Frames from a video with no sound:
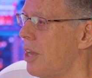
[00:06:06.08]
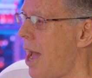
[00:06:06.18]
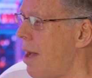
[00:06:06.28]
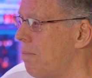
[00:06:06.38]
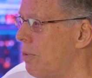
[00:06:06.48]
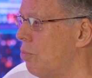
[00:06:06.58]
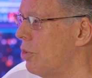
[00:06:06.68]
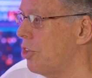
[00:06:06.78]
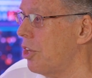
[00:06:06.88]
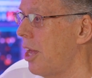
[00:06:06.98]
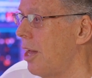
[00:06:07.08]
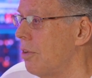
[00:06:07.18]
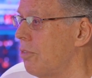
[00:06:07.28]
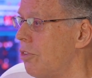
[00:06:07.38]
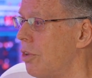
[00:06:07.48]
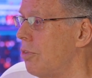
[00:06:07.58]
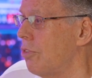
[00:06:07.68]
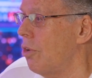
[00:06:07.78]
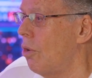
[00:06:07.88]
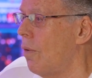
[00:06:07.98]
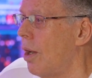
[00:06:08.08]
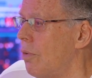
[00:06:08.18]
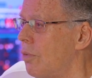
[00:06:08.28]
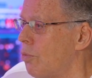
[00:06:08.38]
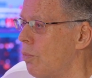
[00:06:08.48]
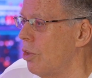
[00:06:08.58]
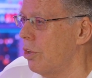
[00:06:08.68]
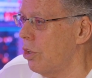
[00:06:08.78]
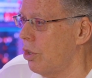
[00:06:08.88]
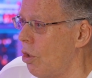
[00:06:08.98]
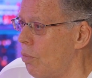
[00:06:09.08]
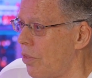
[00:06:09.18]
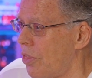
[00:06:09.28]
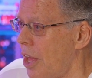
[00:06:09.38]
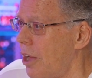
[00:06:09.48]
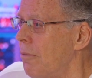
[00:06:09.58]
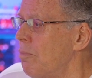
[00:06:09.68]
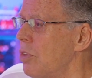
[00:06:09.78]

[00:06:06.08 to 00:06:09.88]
happy with the counts, and so I was willing to go with that.